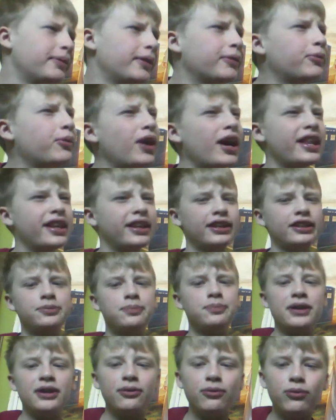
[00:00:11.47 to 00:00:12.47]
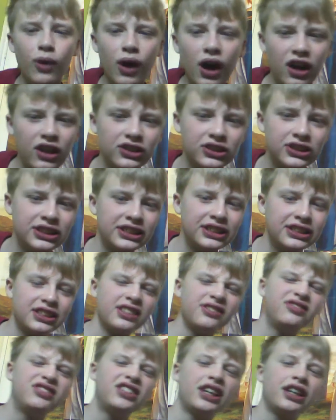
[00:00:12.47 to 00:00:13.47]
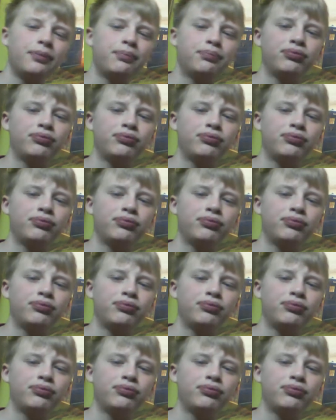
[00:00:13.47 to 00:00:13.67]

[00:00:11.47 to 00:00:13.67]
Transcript: aware that it's been a while since I've done a